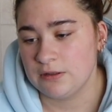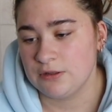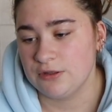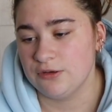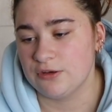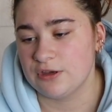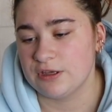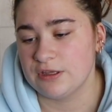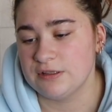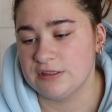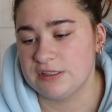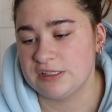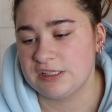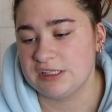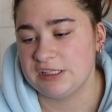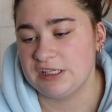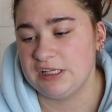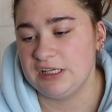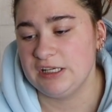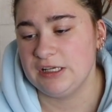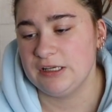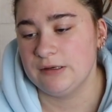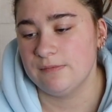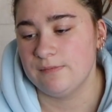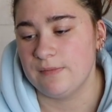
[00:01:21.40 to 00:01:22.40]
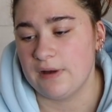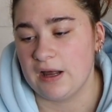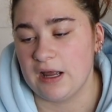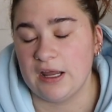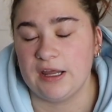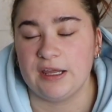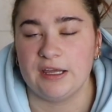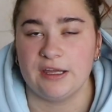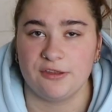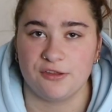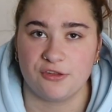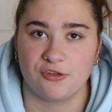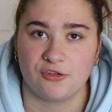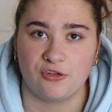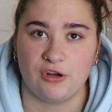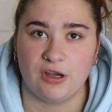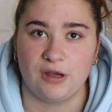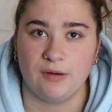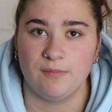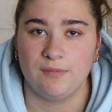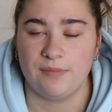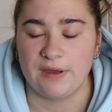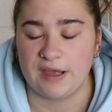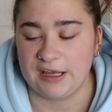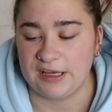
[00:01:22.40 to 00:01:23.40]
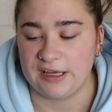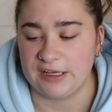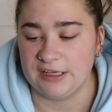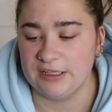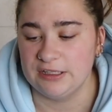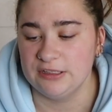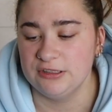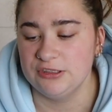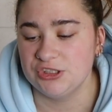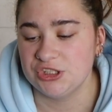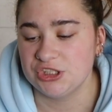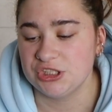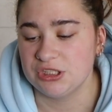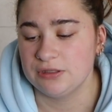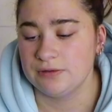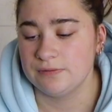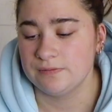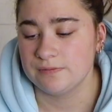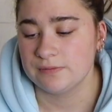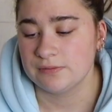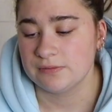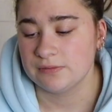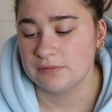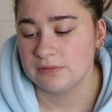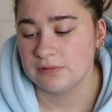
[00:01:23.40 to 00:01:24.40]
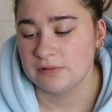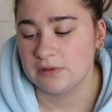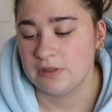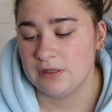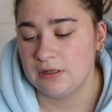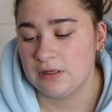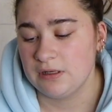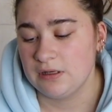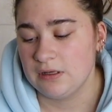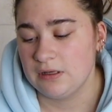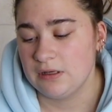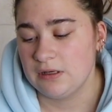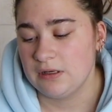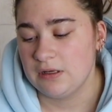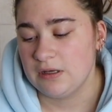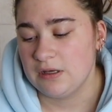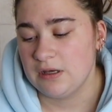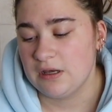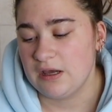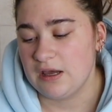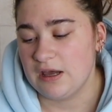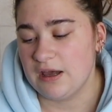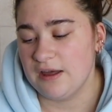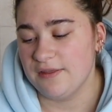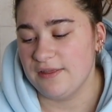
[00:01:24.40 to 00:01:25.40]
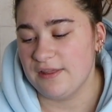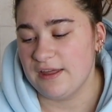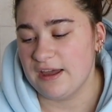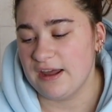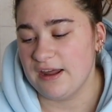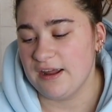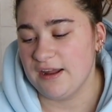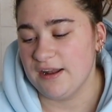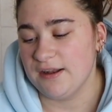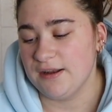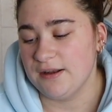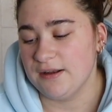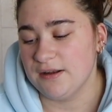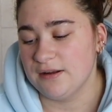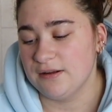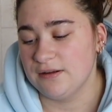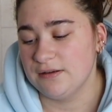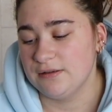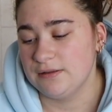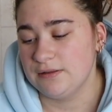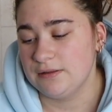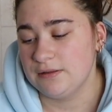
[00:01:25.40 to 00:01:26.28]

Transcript: you can see my Instagram page. And then